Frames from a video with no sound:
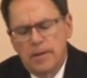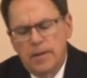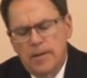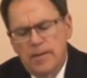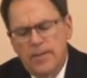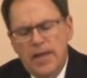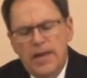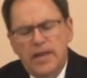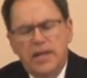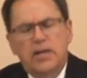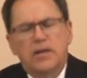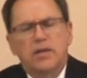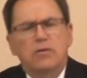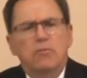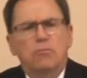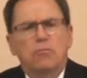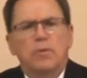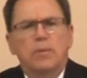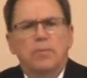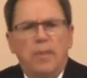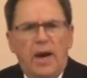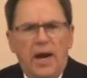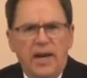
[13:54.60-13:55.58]
And then he
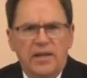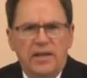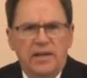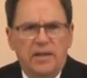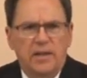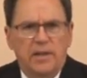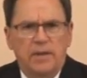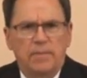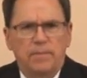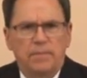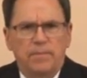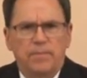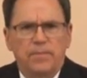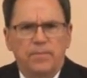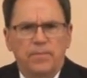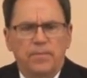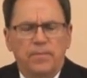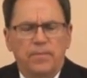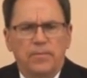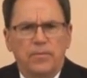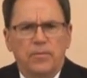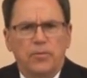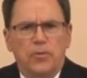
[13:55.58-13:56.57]
reminded him,
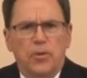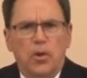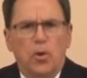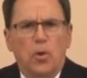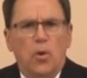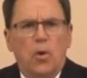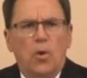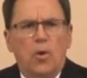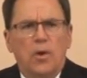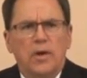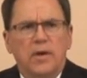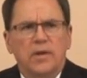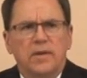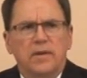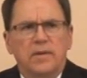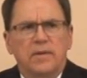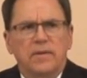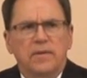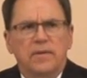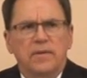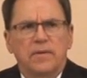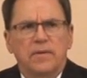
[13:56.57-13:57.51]
The Lord